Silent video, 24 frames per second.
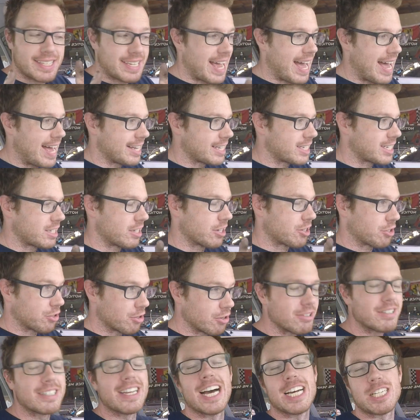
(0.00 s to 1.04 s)
test, the
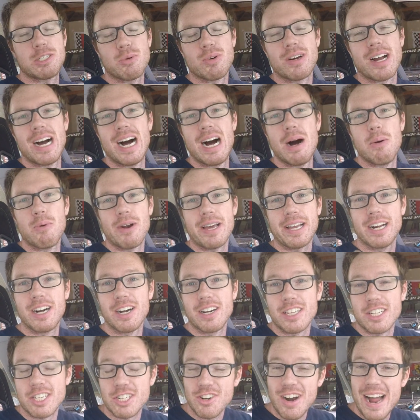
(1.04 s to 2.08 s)
true test will come when I go
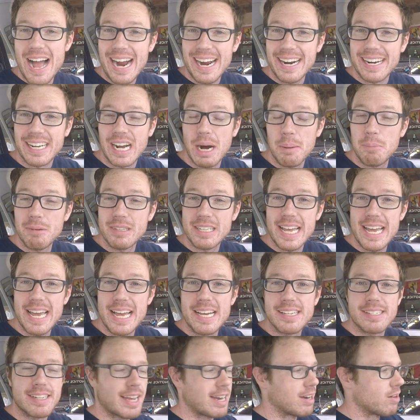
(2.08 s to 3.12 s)
to the track in a couple
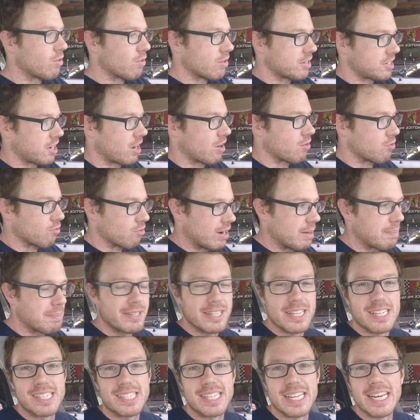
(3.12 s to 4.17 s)
days and start ripping
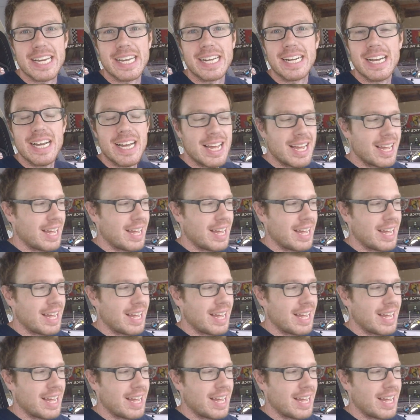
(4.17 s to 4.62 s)
this thing.